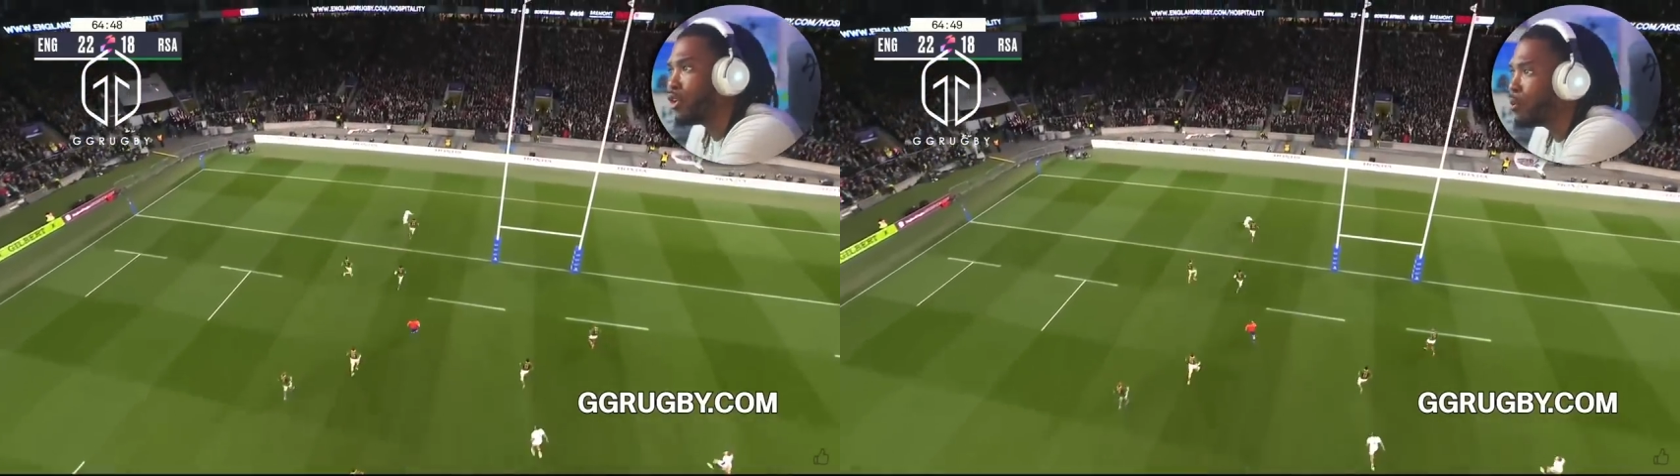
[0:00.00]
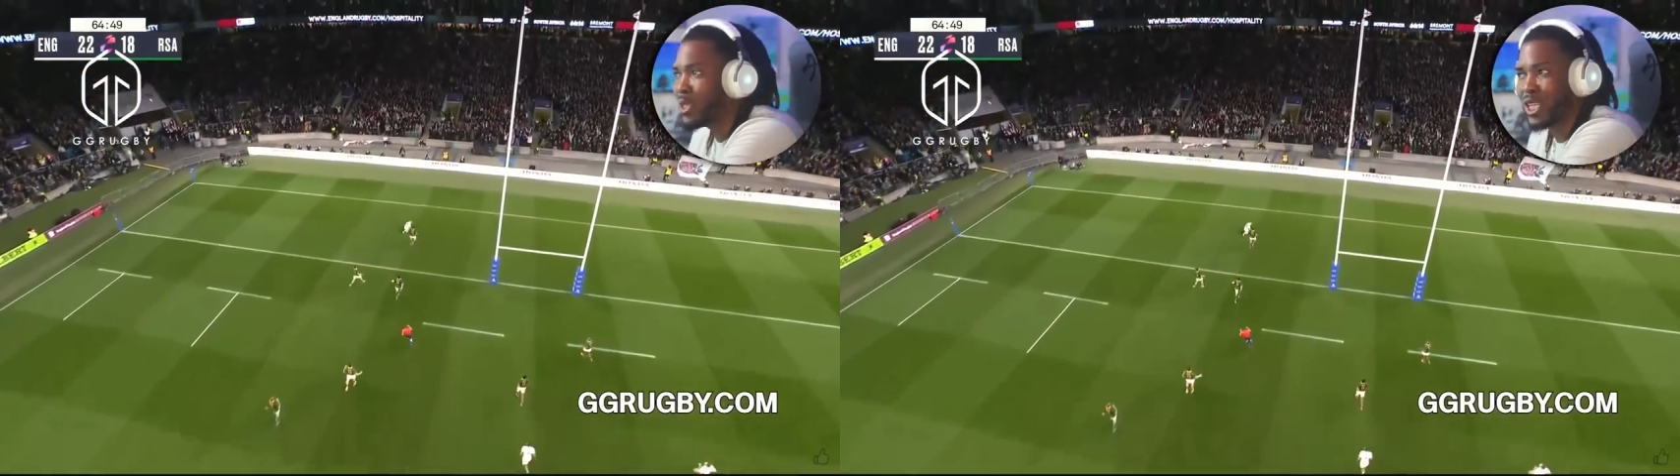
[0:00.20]
So
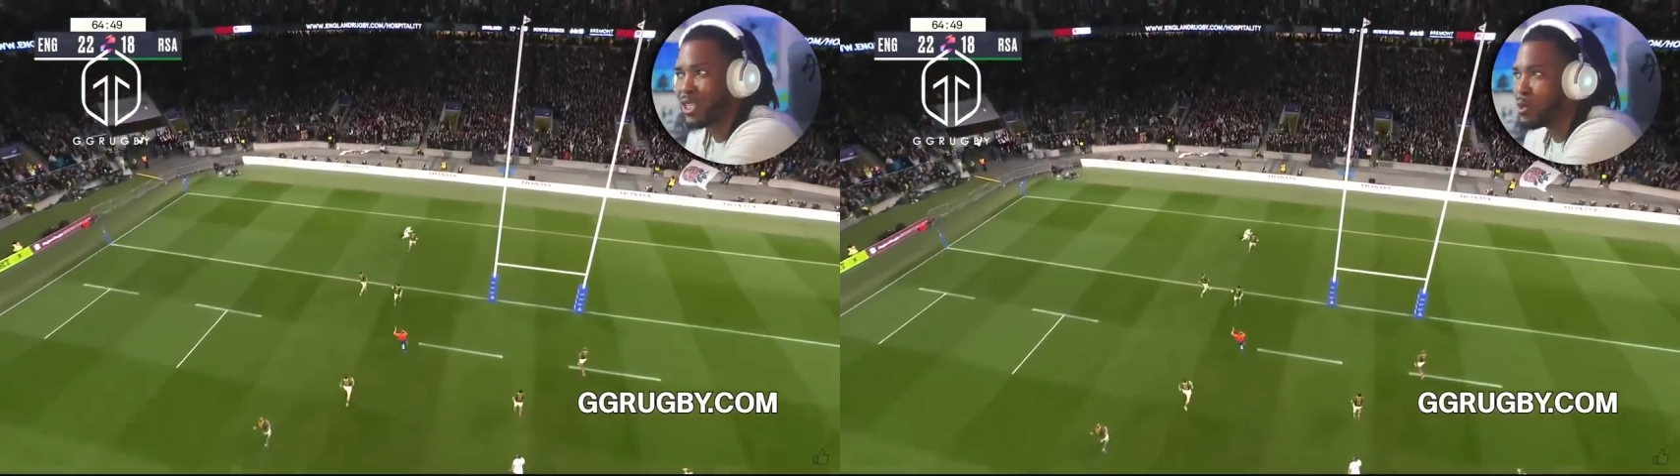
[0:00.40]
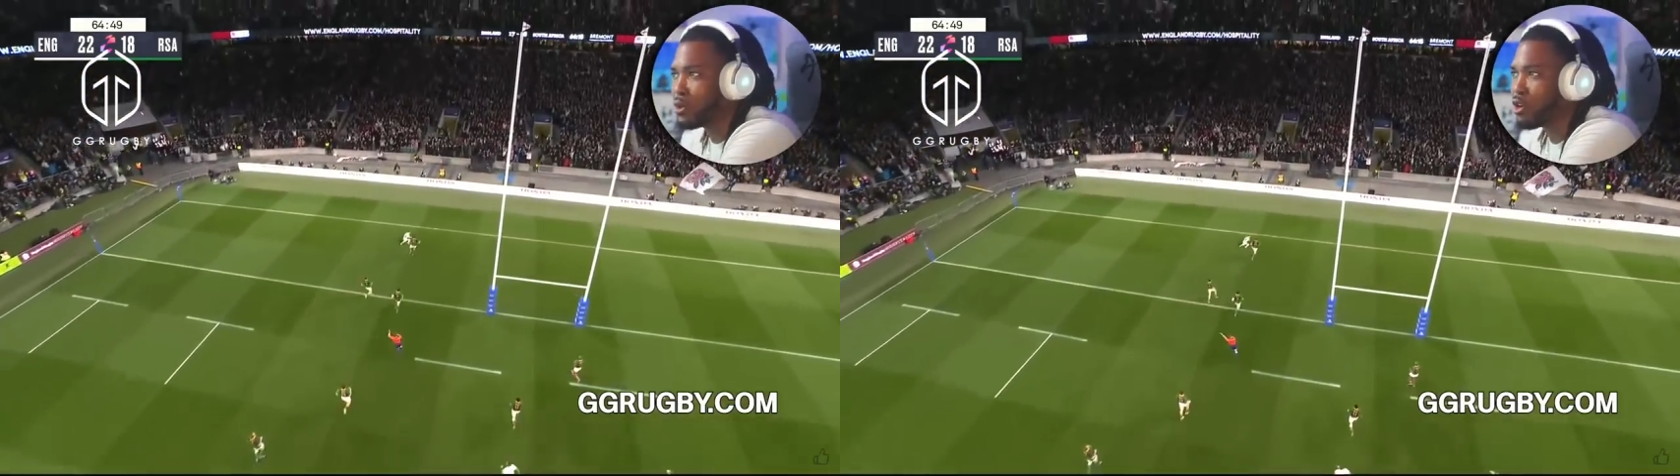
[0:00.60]
much I
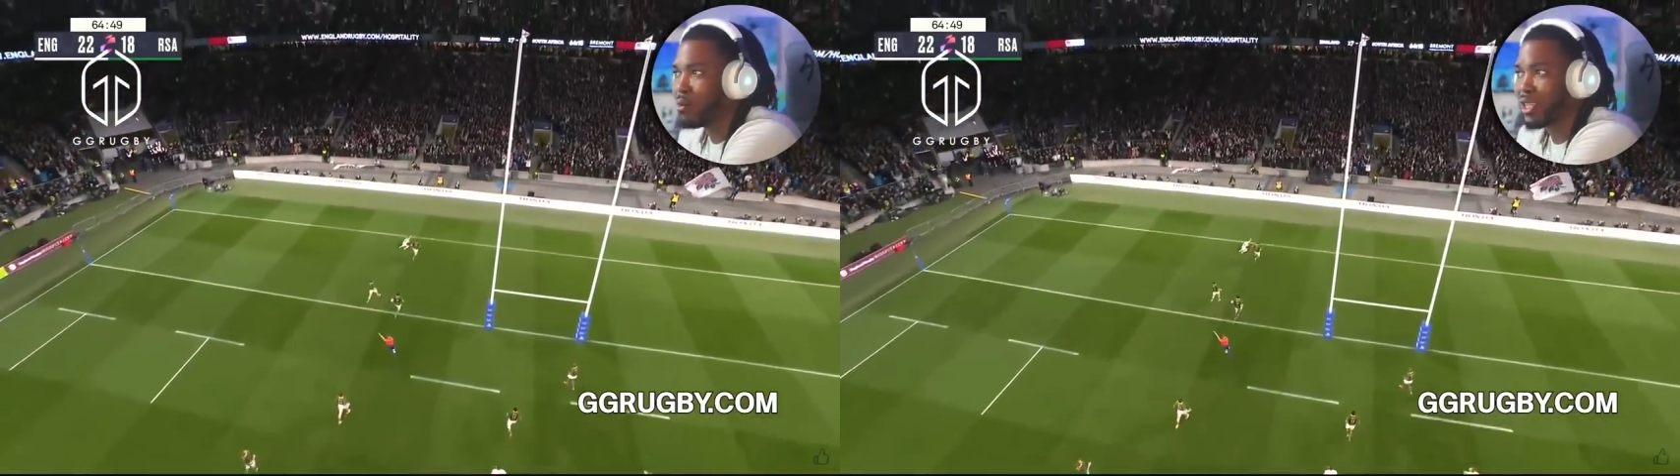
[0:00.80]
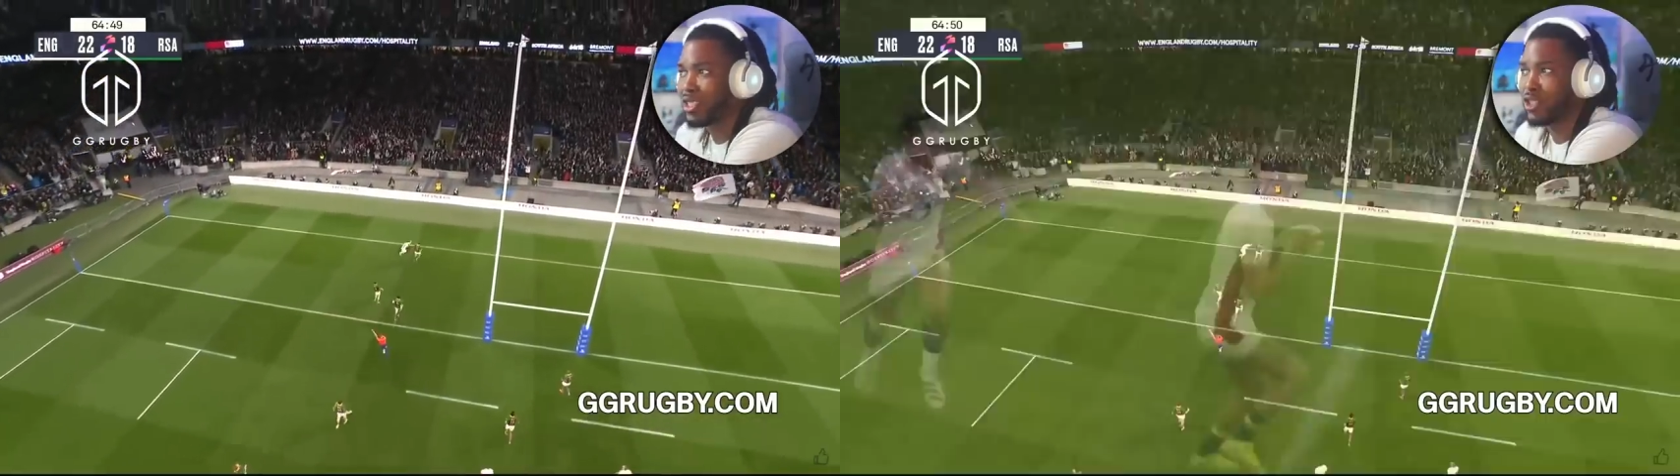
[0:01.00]
don't know
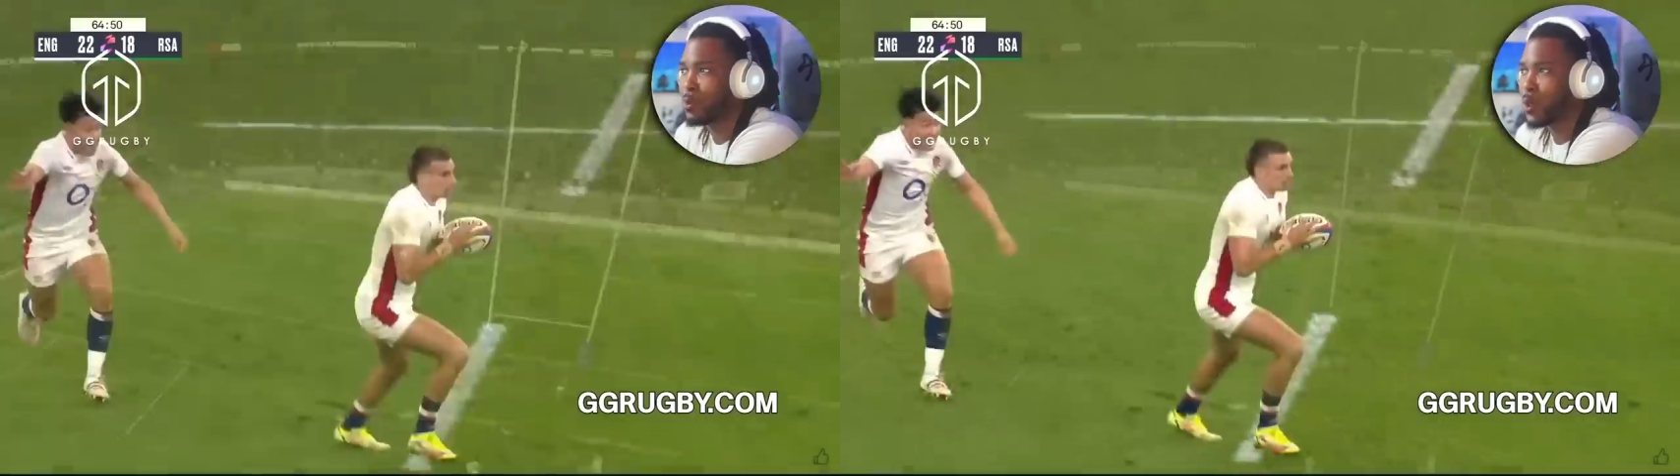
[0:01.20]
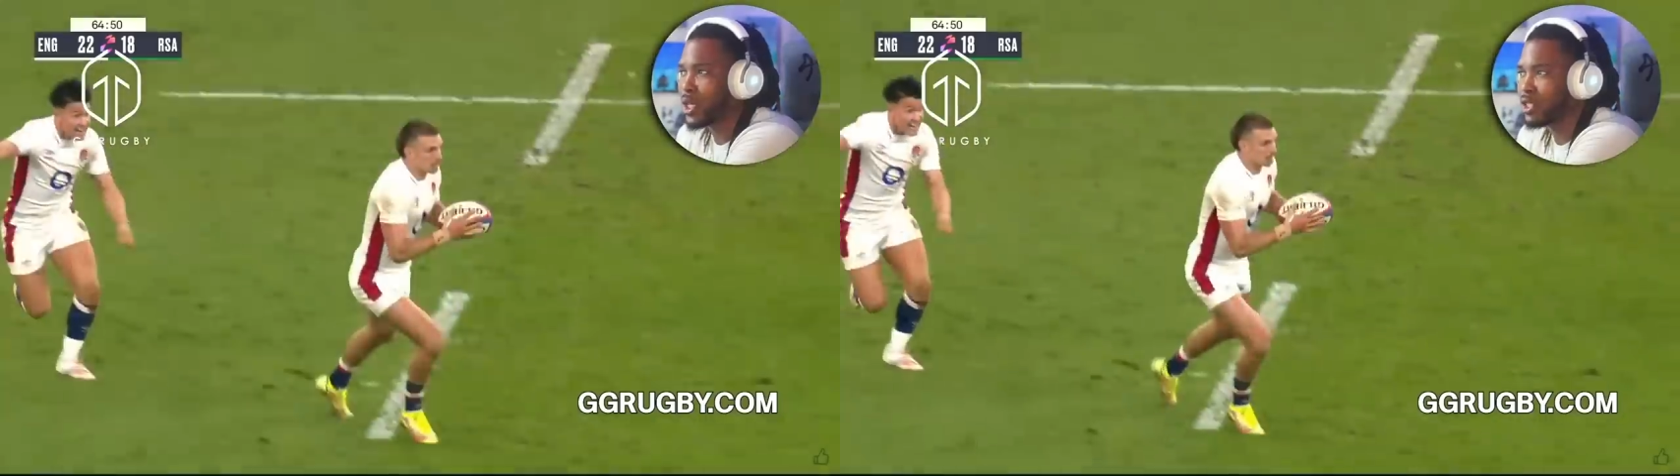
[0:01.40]
about the
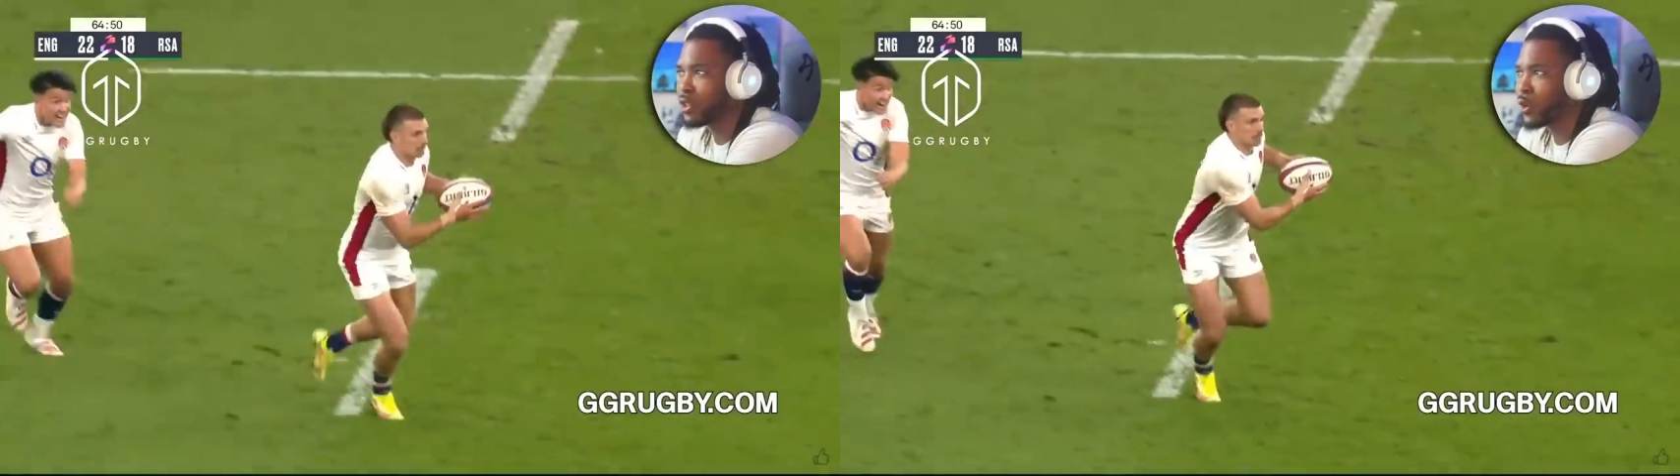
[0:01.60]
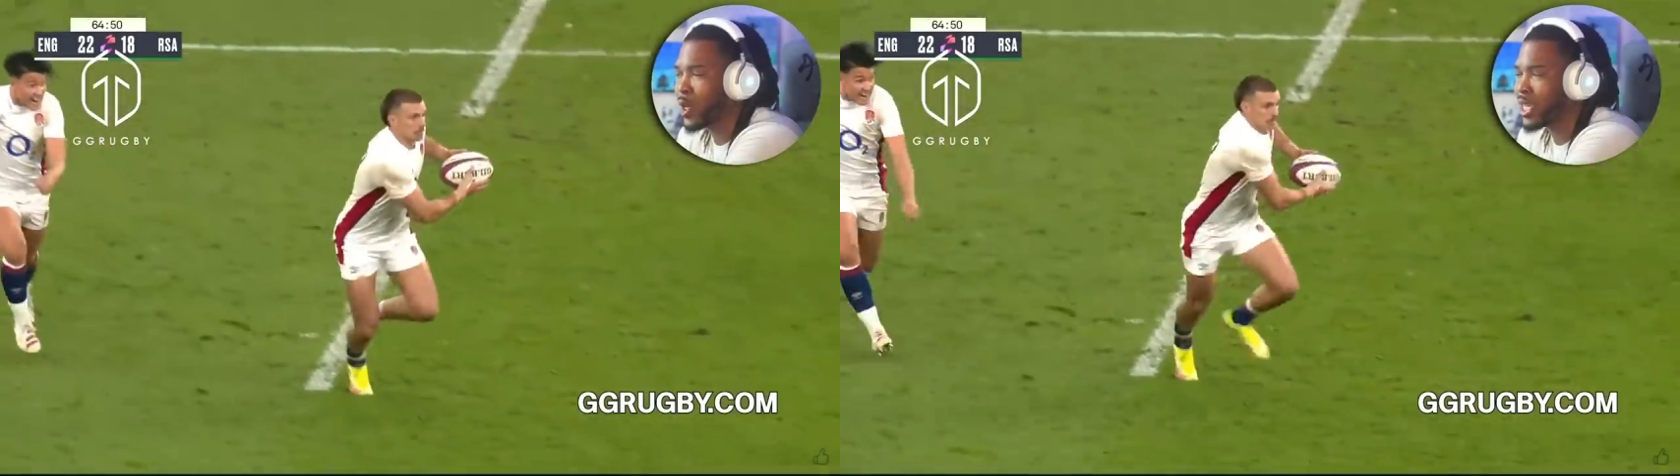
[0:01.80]
sport. It's
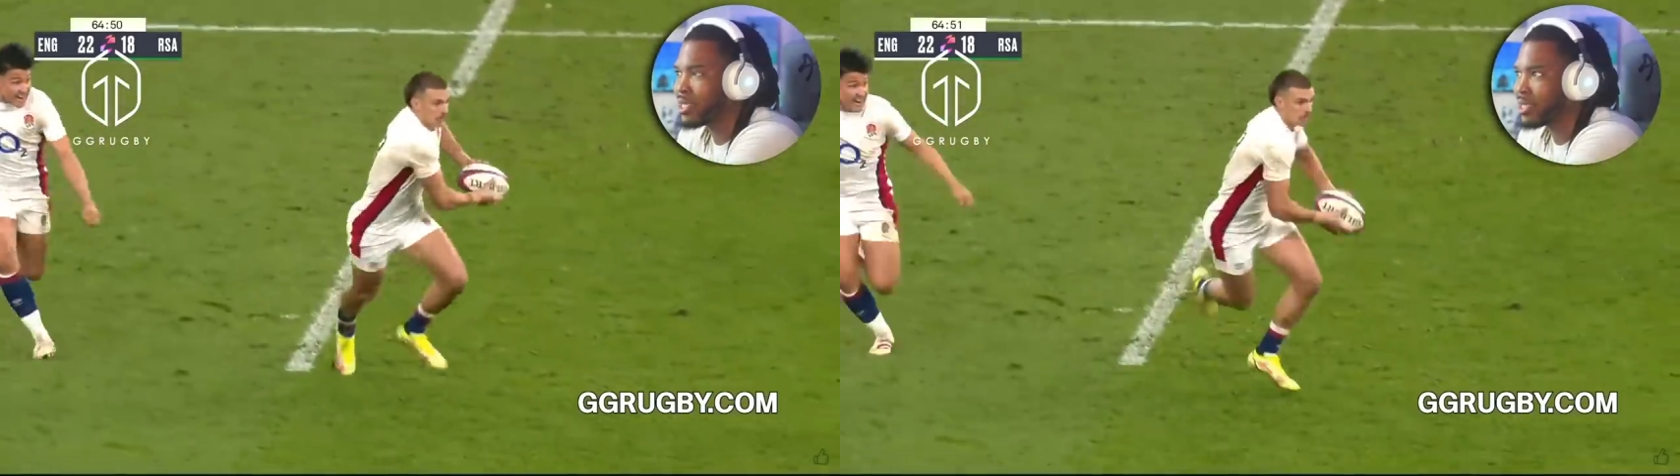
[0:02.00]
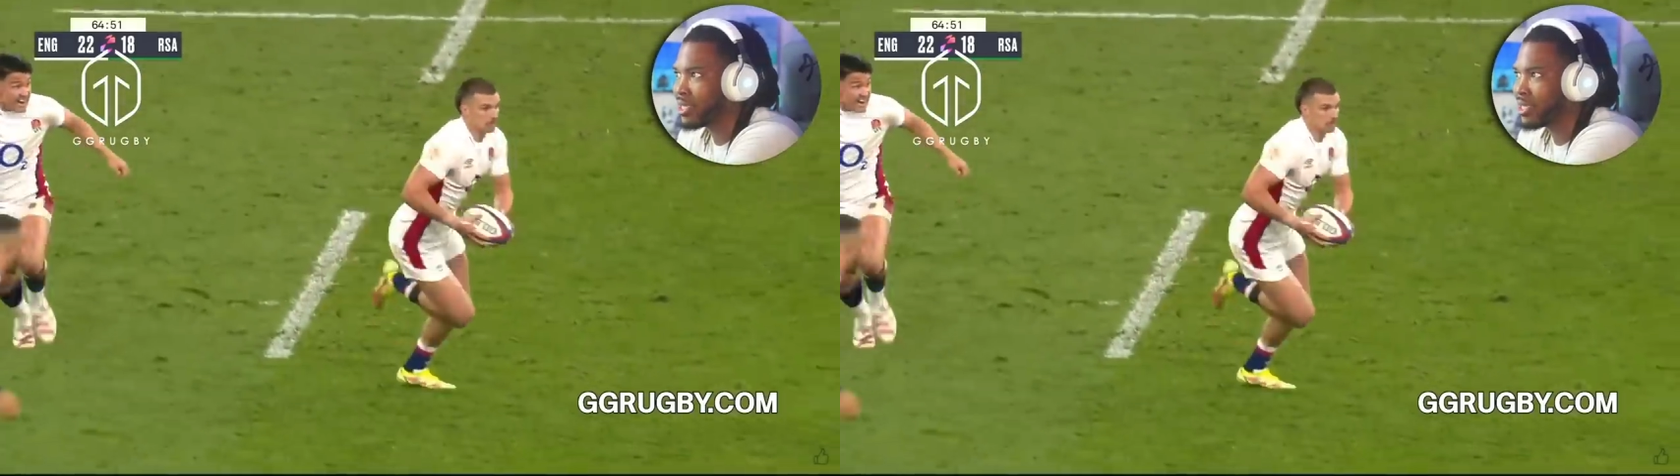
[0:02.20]
crazy.